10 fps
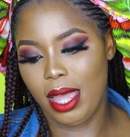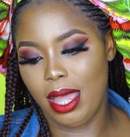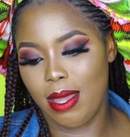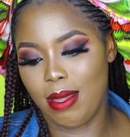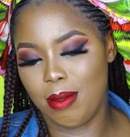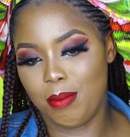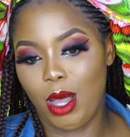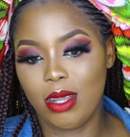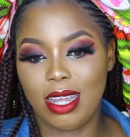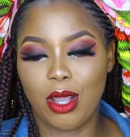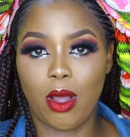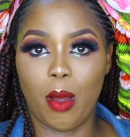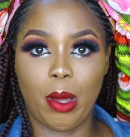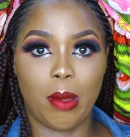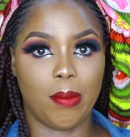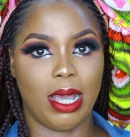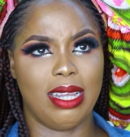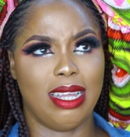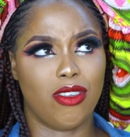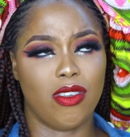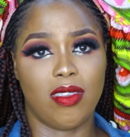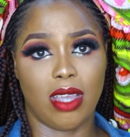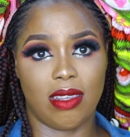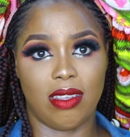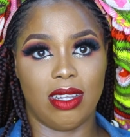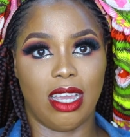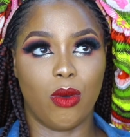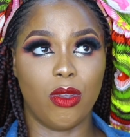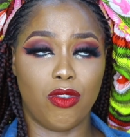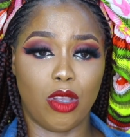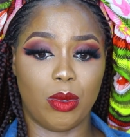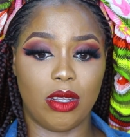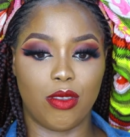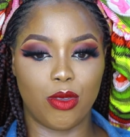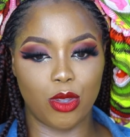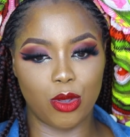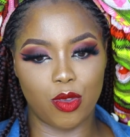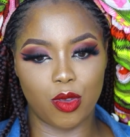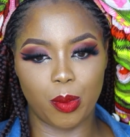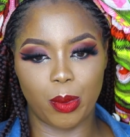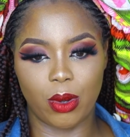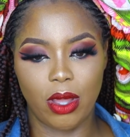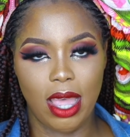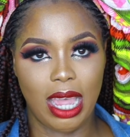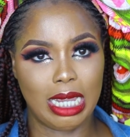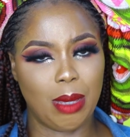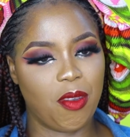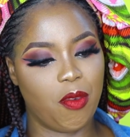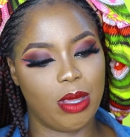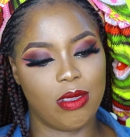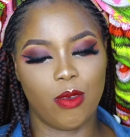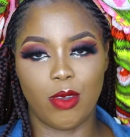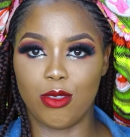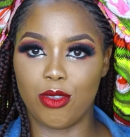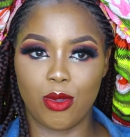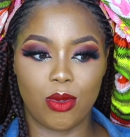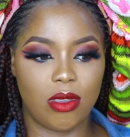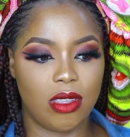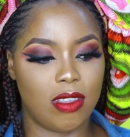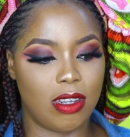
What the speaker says: how did I go about mine? I just started. I always knew I wanted to do YouTube, but I kept giving myself excuses.